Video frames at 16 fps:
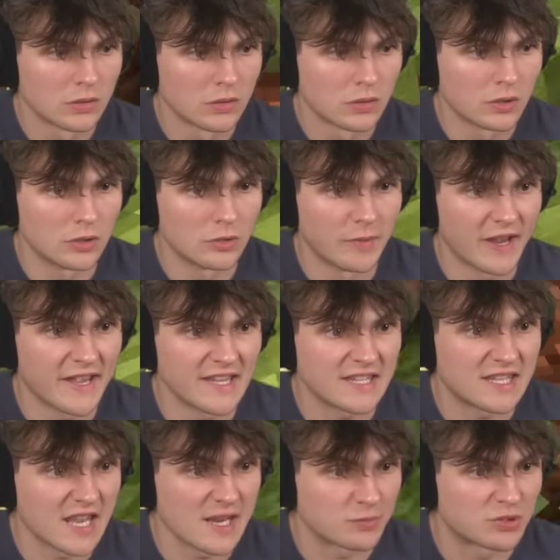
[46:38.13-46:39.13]
Oh my, he
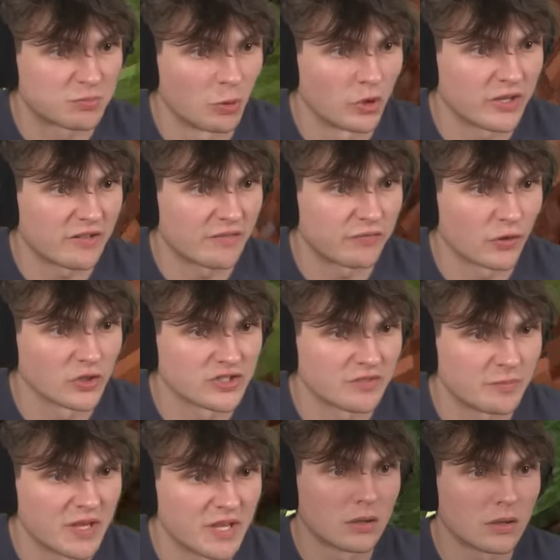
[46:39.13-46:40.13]
keeps spawning in front of
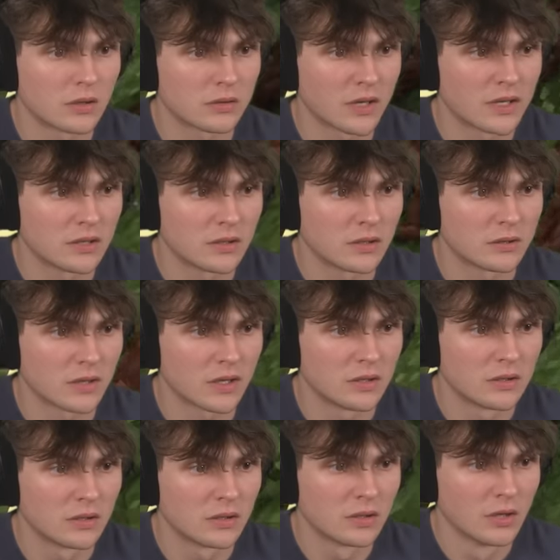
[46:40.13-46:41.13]
me. Okay, okay.
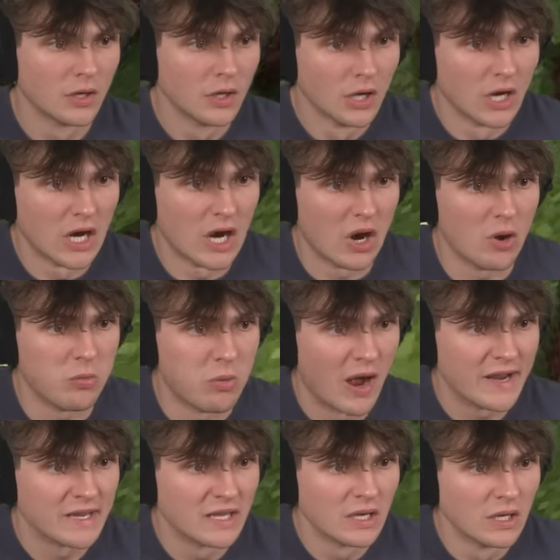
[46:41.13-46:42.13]
Oh
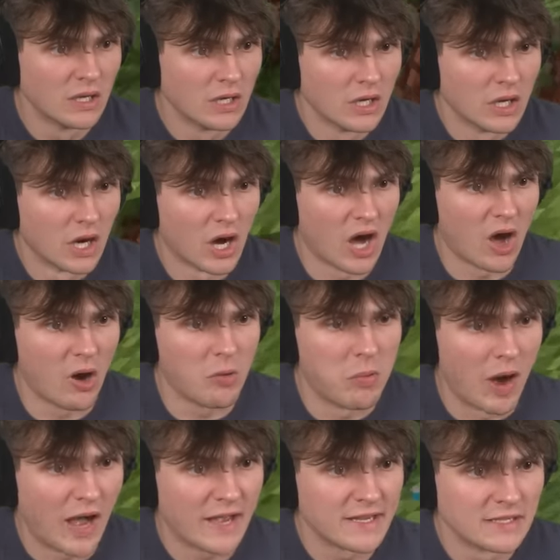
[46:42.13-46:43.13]
my! Oh
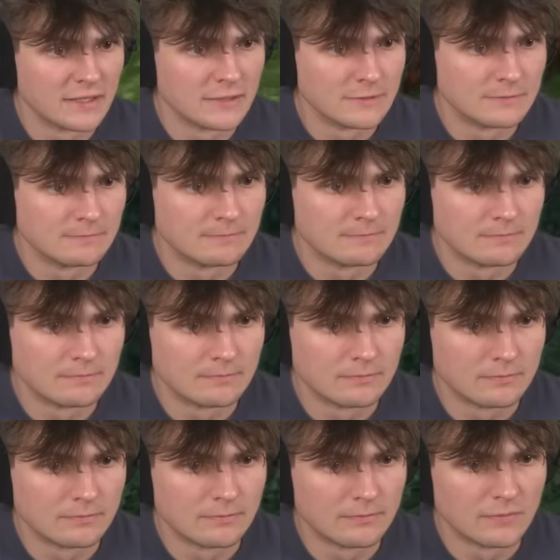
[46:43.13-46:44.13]
my!
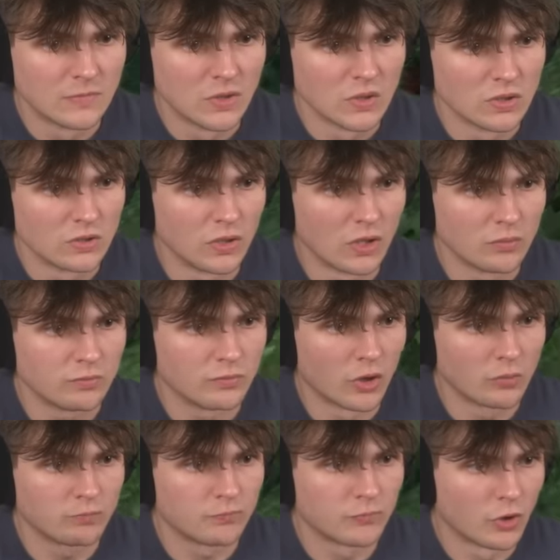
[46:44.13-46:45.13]
No, no,
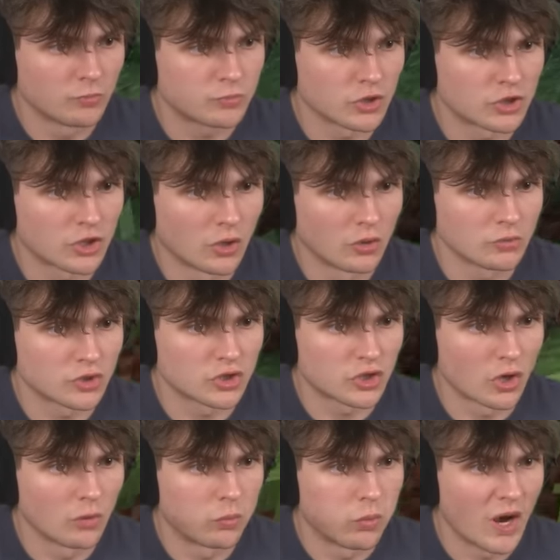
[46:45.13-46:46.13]
no! Just go, just
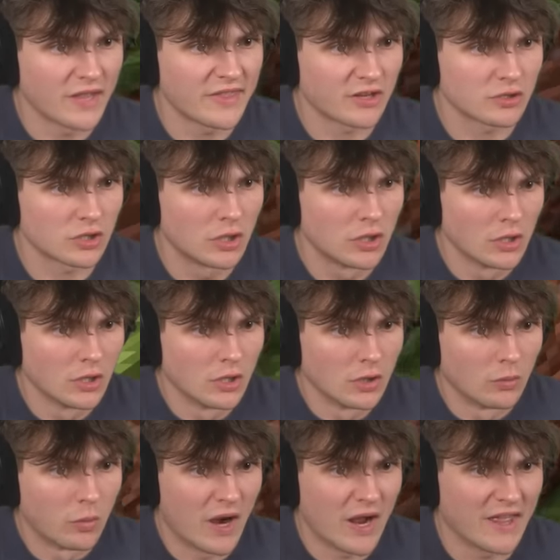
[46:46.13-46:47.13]
go. Why are there...
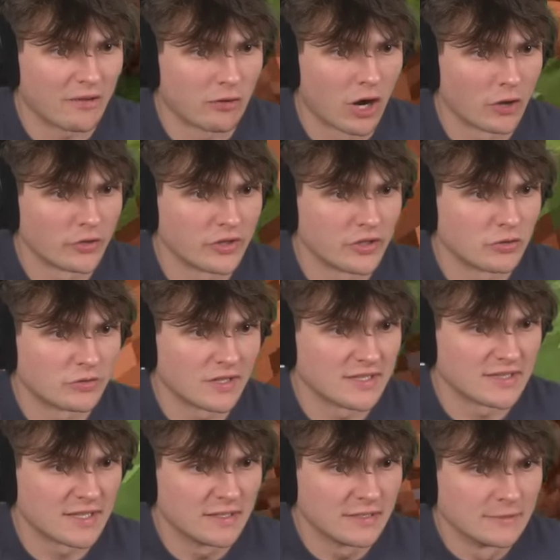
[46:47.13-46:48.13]
Why are there a load of new things here?